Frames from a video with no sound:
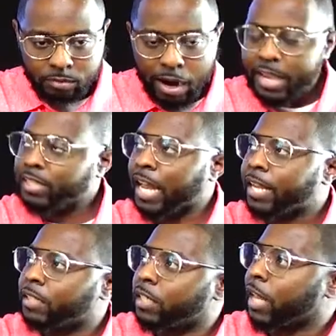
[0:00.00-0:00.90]
Right? It's
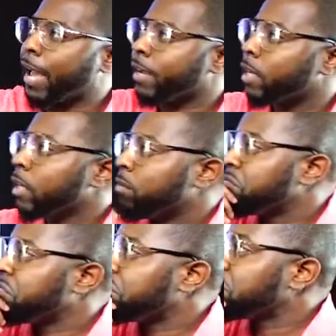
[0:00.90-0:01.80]
like, it's just like,
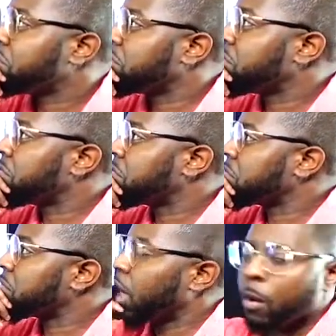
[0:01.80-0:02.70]

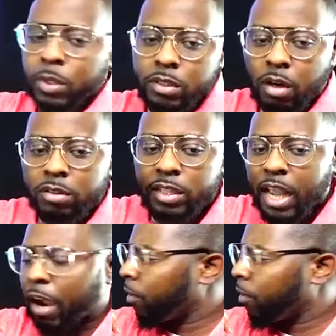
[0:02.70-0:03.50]
I want to talk to God